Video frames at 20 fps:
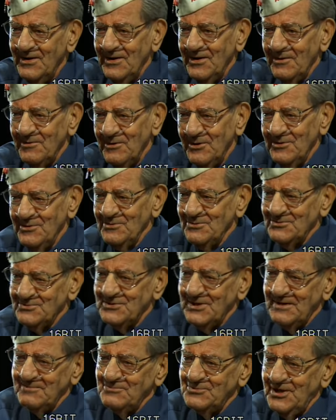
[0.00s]
those damn
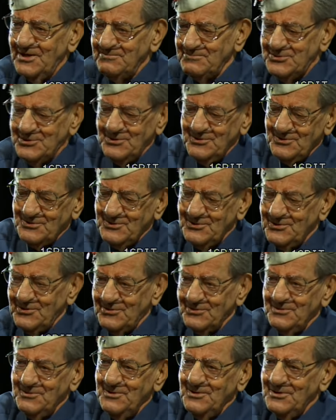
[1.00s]
Jap Zeros or
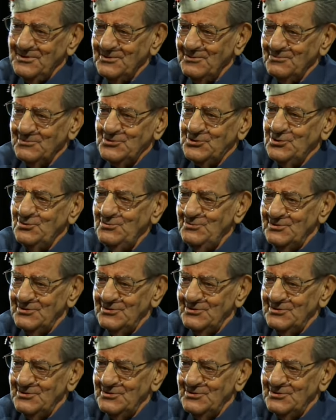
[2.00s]
shooting us.